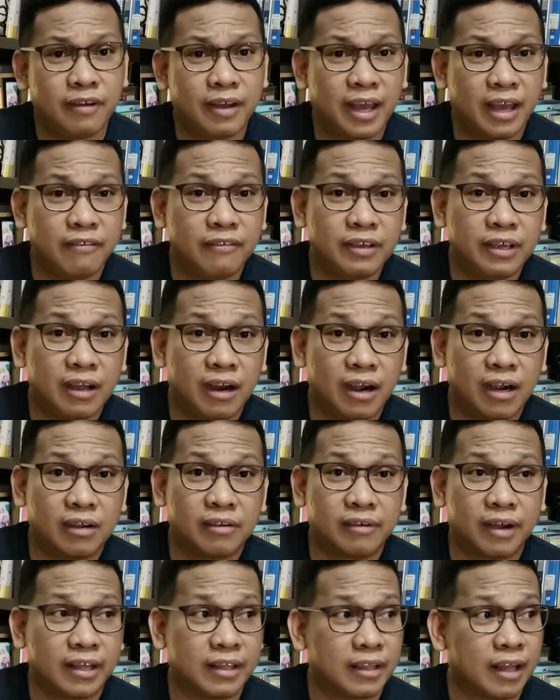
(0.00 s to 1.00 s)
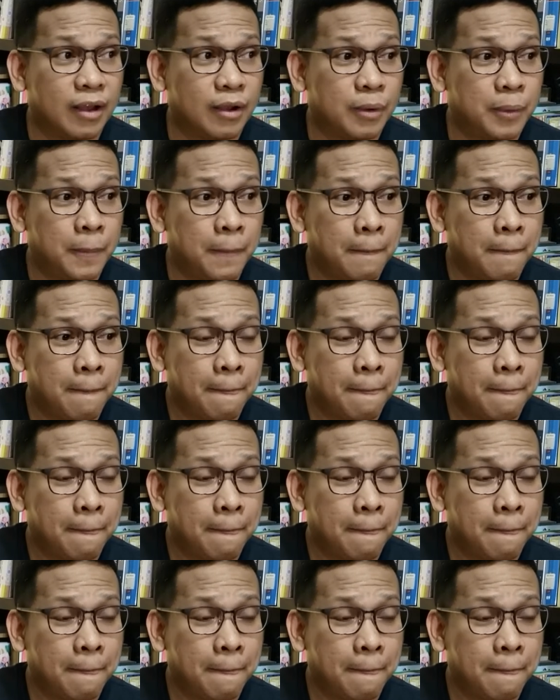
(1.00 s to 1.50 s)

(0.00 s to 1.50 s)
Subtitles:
a heavy heart right now.